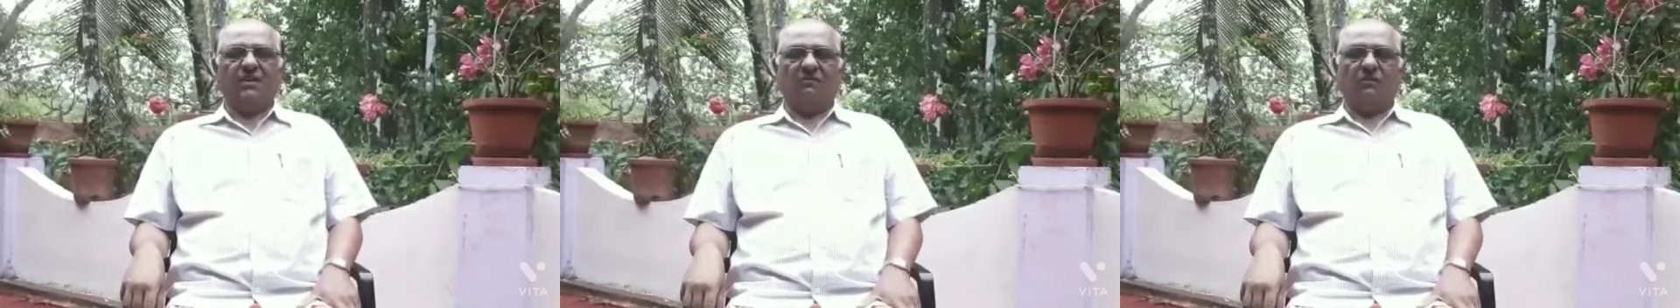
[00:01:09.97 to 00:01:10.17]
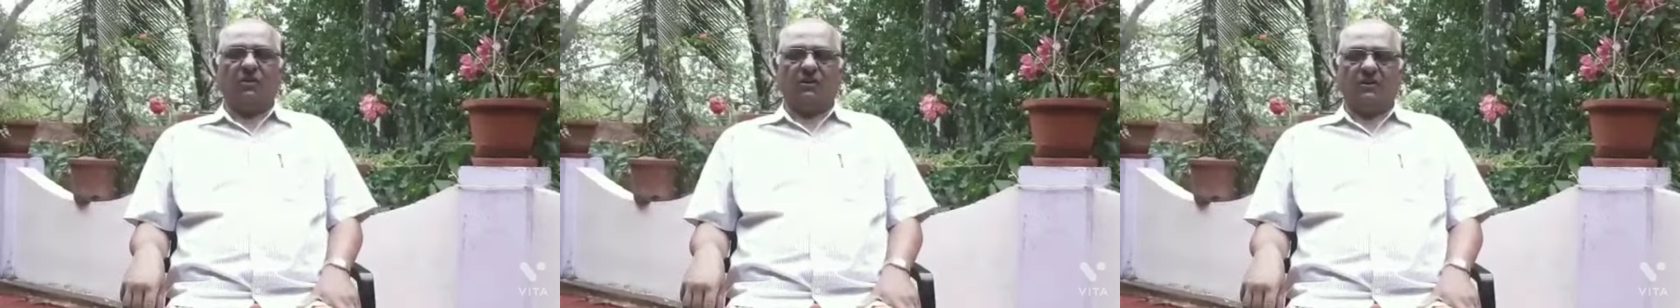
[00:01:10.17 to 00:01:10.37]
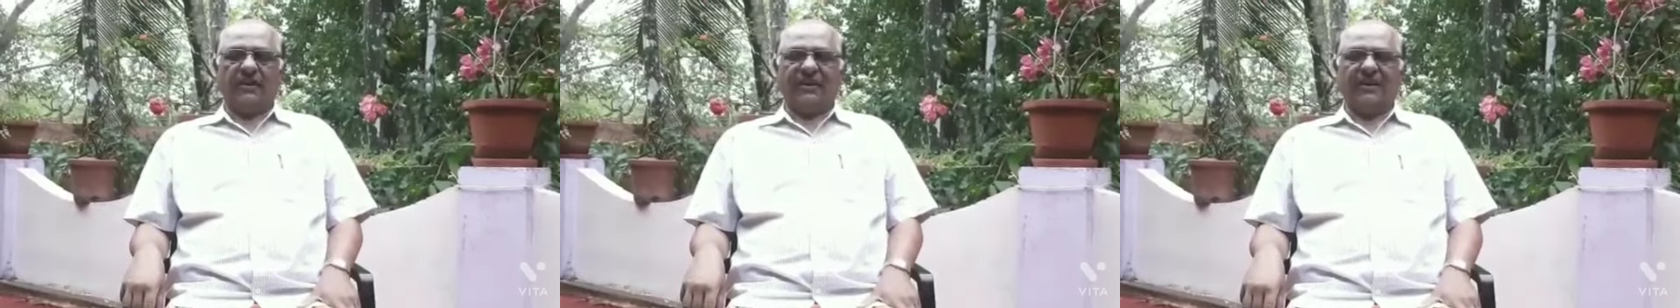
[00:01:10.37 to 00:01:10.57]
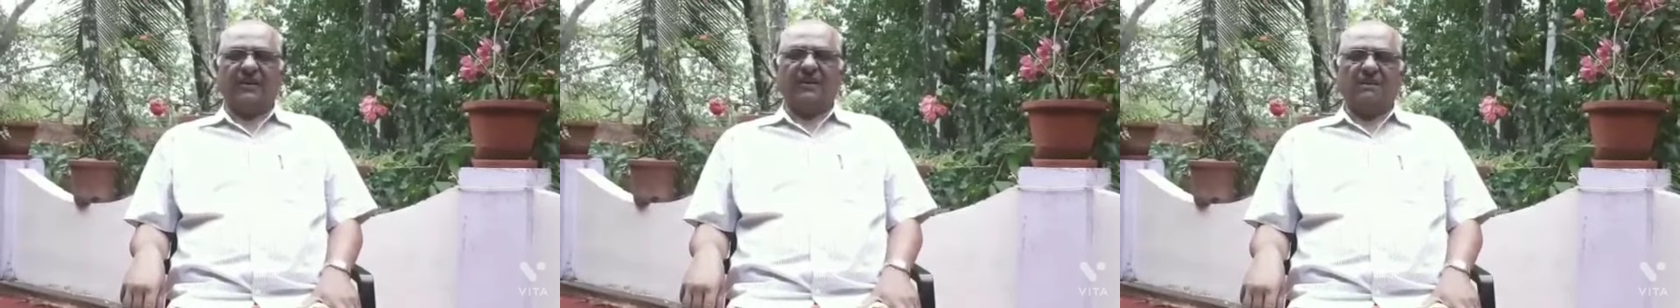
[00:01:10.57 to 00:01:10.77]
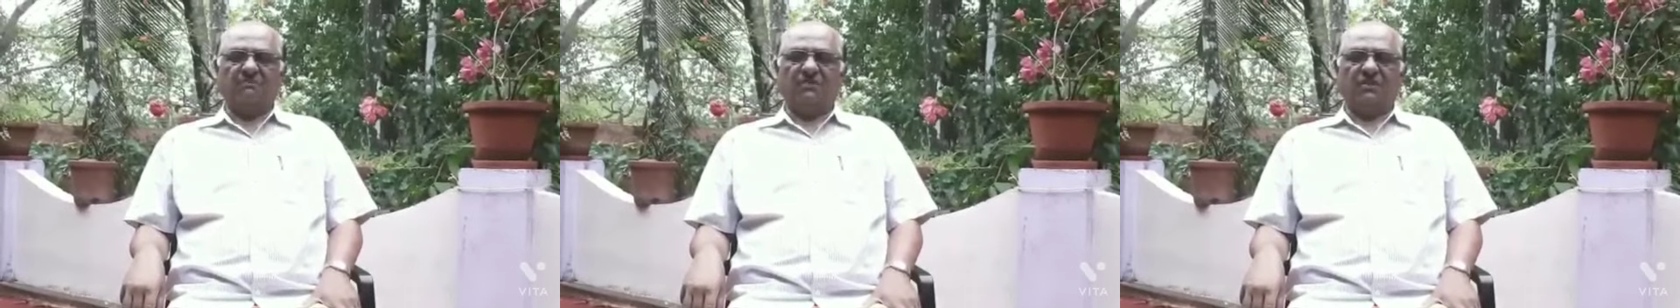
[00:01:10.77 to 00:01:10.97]
for
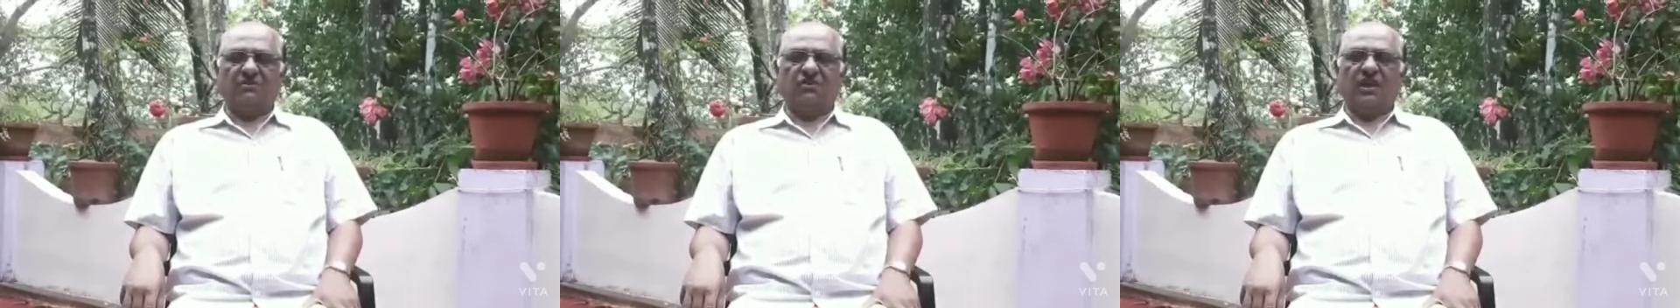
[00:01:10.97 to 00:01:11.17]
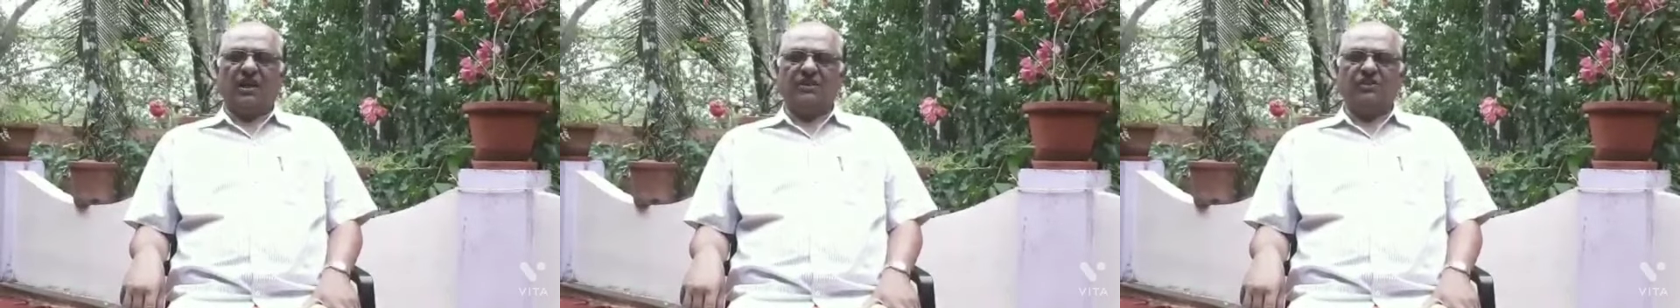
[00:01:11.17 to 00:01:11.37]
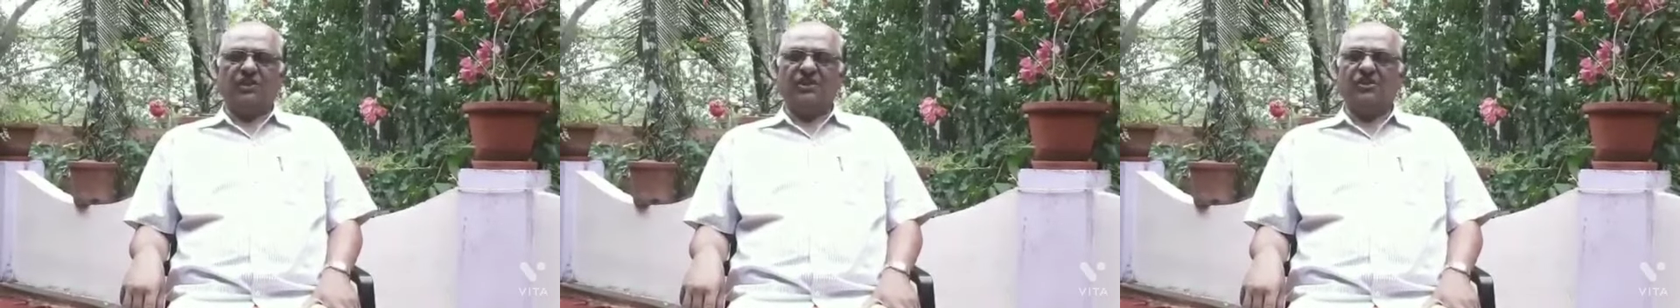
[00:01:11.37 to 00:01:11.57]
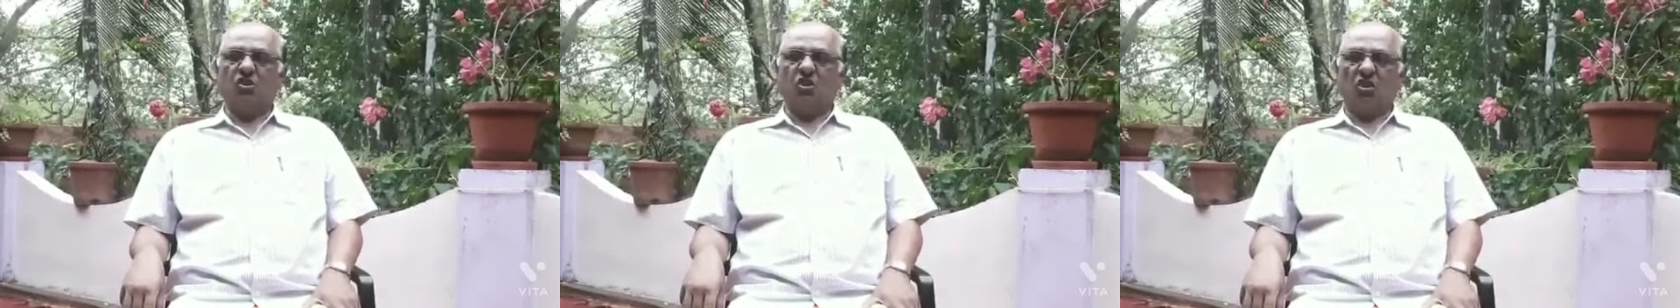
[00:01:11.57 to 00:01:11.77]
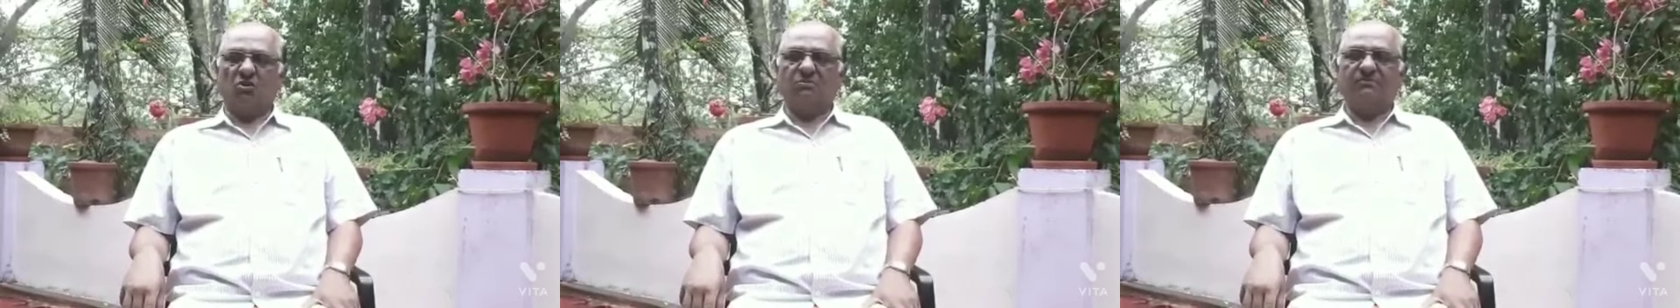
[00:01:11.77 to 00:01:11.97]
taking up this challenging
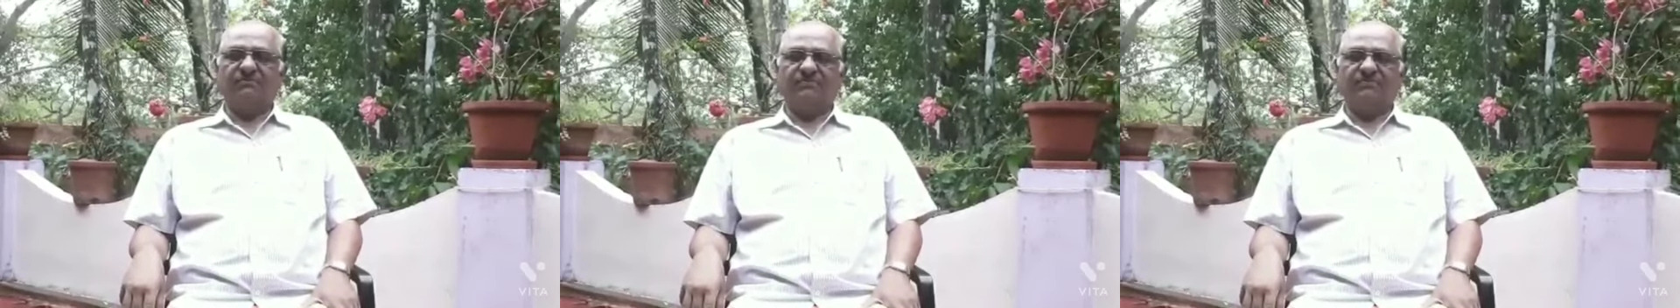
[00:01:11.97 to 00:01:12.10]
job.